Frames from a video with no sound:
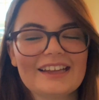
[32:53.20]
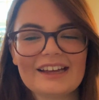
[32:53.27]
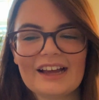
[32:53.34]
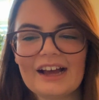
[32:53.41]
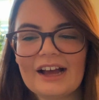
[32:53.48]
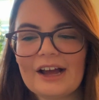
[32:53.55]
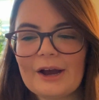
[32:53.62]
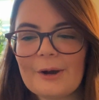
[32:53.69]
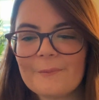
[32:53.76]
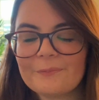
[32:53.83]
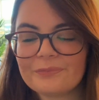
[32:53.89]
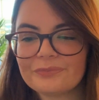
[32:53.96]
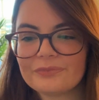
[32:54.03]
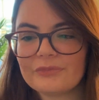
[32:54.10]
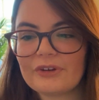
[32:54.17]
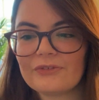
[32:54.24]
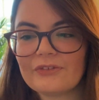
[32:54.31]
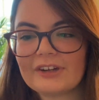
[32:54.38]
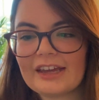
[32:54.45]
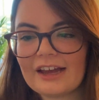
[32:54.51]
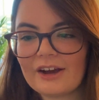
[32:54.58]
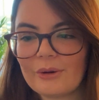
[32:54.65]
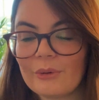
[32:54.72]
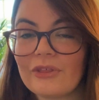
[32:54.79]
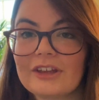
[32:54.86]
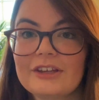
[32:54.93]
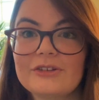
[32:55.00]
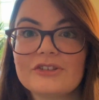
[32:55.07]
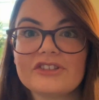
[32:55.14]
But for now, thank
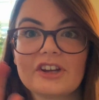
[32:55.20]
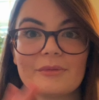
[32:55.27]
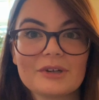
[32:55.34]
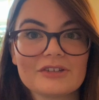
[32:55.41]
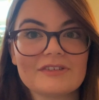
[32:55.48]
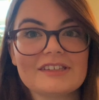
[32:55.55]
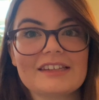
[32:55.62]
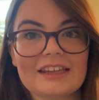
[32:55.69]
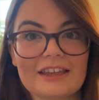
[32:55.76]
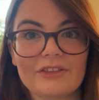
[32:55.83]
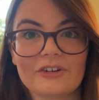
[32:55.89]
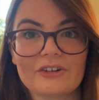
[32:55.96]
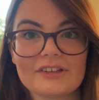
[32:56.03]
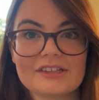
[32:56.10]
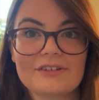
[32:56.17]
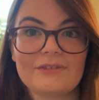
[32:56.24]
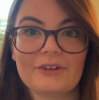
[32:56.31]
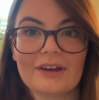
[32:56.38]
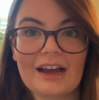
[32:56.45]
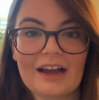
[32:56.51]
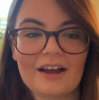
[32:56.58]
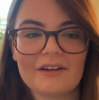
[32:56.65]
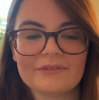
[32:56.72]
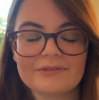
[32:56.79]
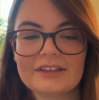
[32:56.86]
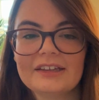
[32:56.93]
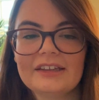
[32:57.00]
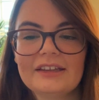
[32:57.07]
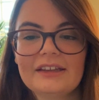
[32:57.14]
you so much for sticking through this. If you have
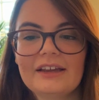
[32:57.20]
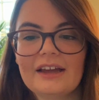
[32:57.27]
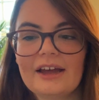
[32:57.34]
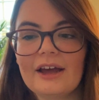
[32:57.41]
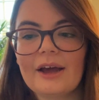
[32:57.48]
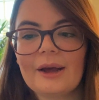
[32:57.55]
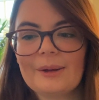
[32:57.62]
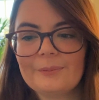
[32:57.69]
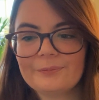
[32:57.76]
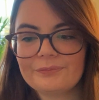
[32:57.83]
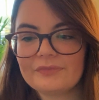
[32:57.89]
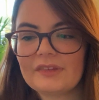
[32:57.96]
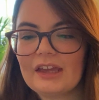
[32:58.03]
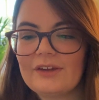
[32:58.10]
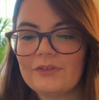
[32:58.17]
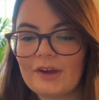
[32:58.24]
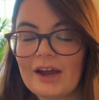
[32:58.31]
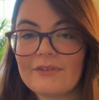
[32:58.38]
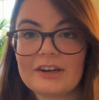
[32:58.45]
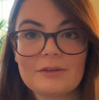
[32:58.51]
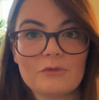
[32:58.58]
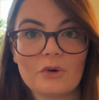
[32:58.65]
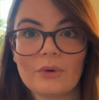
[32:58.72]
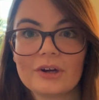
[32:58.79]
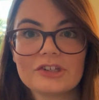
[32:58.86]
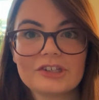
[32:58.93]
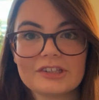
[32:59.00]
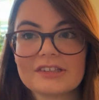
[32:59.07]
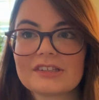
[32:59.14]
any more
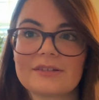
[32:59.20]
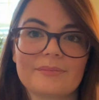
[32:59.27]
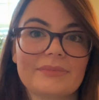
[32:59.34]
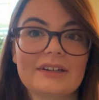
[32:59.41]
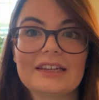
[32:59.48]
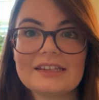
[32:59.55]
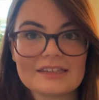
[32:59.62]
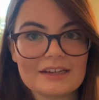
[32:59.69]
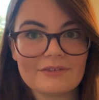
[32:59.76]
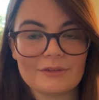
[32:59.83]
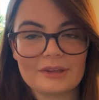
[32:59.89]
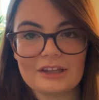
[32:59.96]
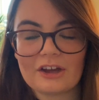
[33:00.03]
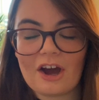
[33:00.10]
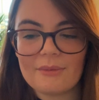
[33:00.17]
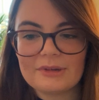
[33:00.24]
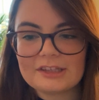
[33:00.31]
questions, please leave them in the comments